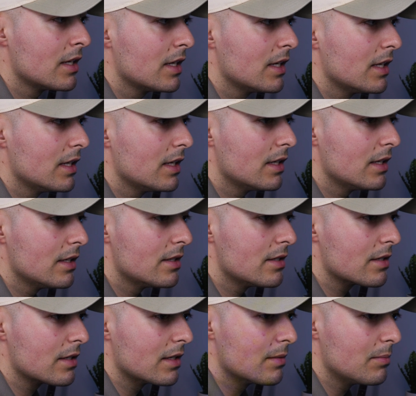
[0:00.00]
is
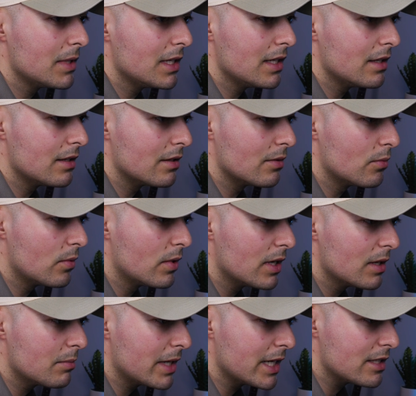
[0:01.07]
gonna be the
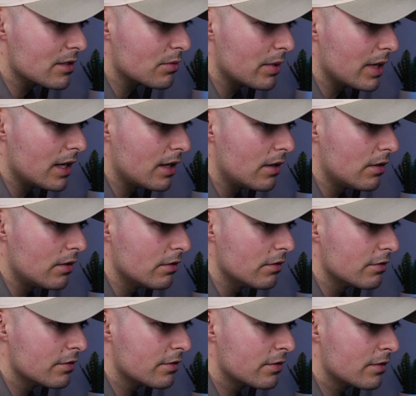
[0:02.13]

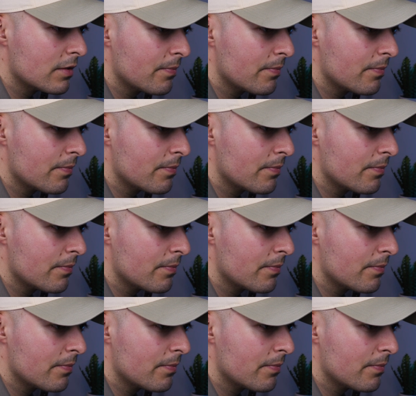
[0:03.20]
1x12